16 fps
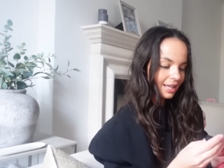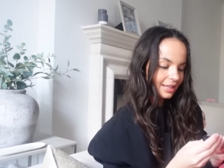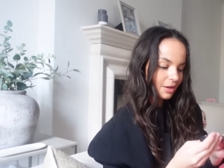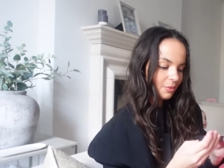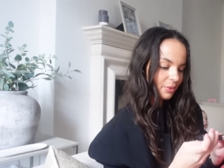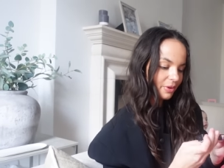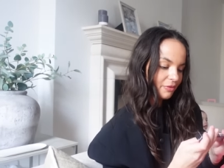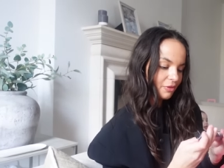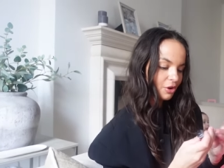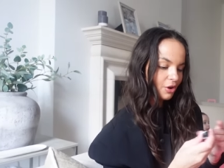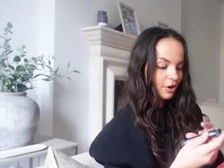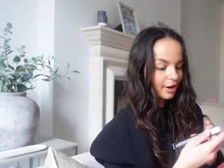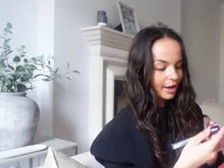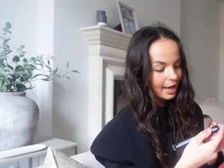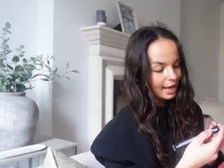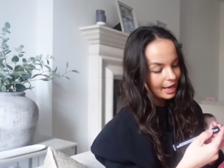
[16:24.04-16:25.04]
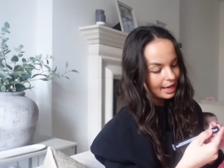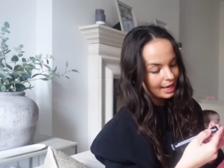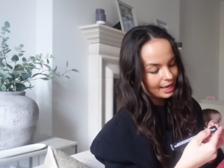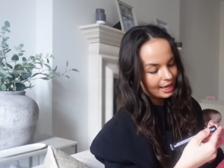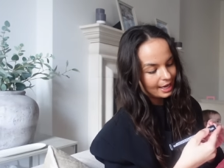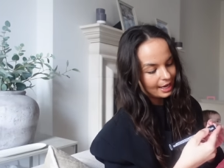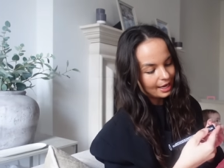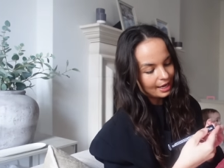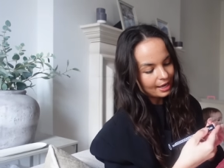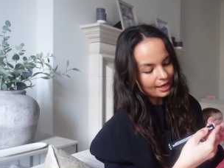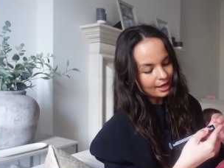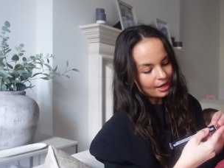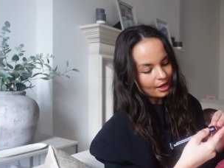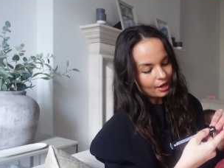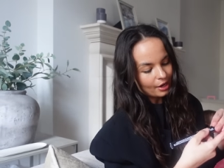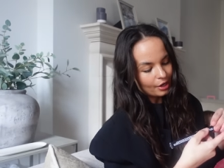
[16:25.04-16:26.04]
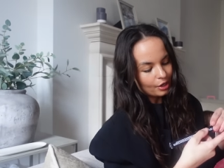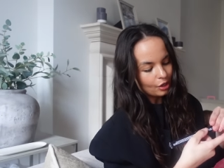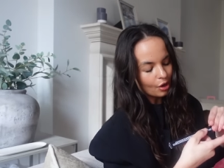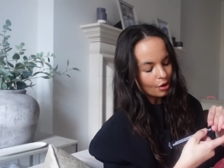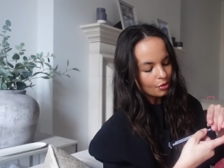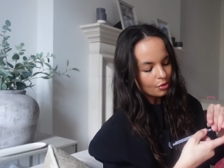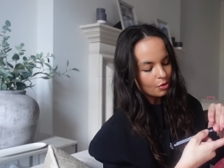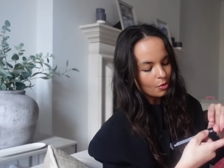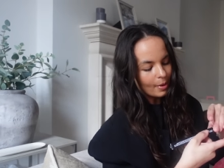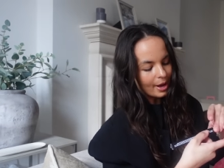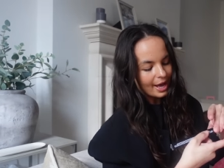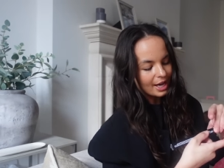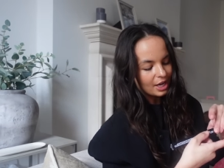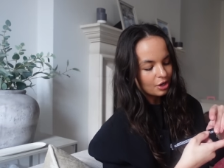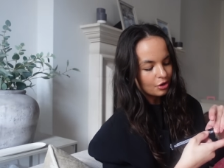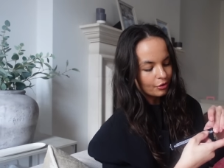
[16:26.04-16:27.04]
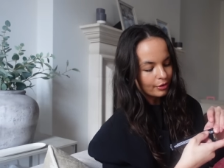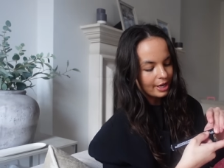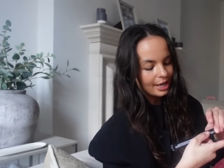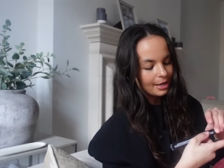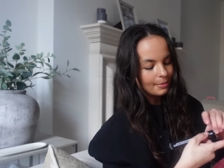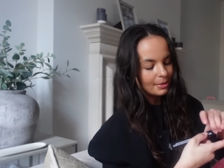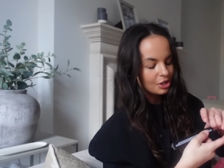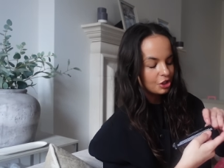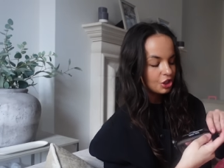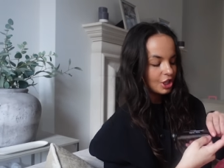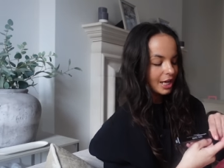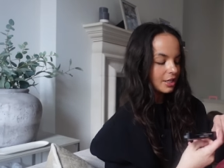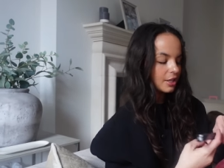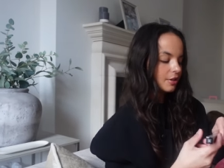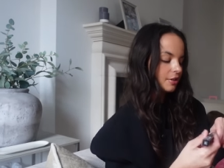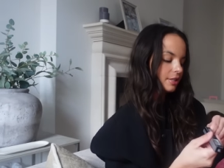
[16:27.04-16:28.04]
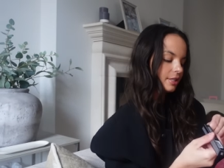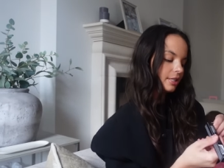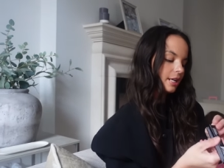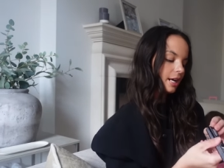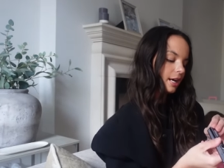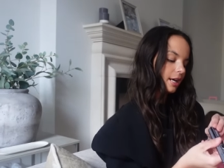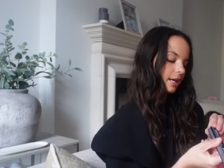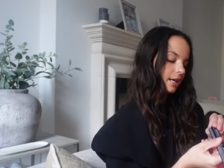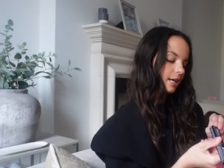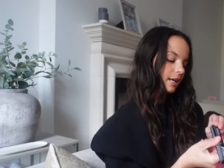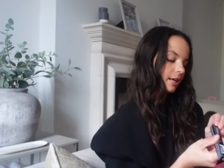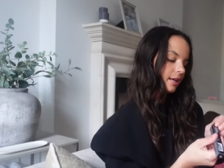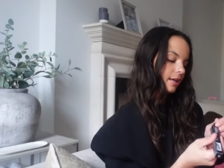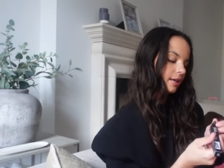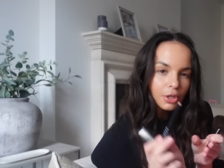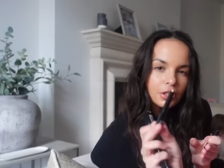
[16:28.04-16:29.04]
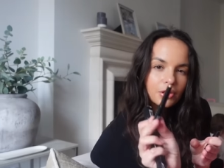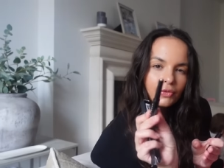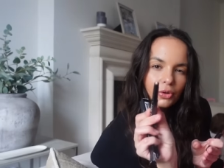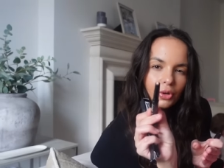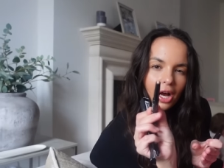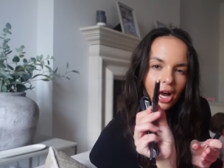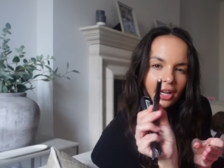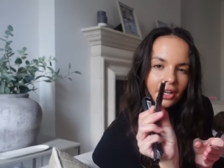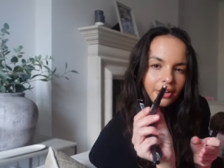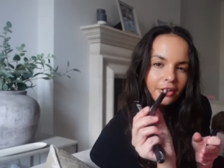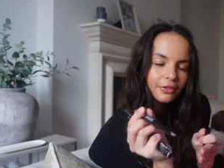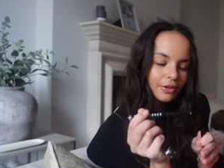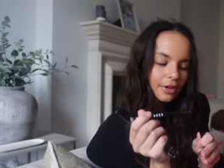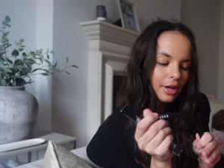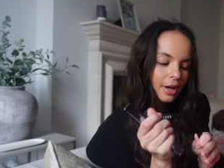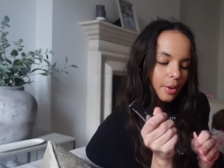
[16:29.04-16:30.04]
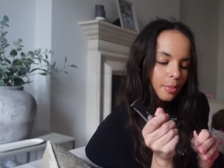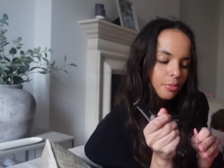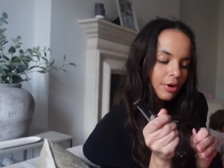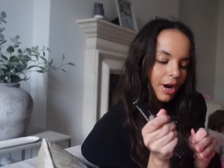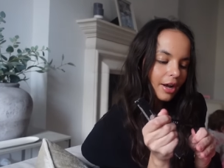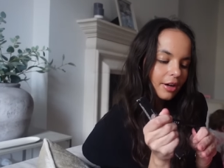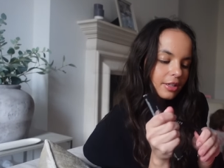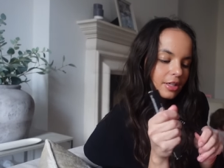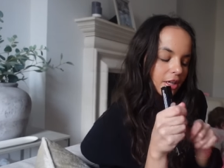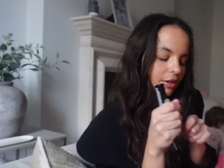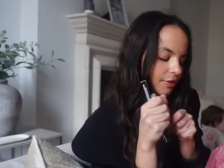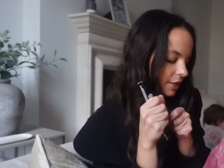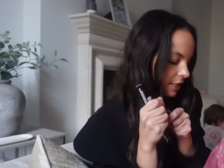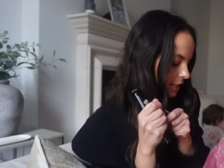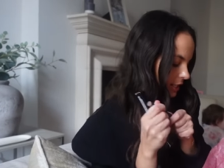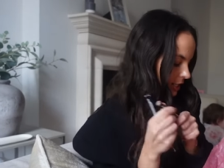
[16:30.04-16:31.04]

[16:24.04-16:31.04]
Then we've got a long wear cream shadow stick. Beautiful kind of brown, I don't know if you can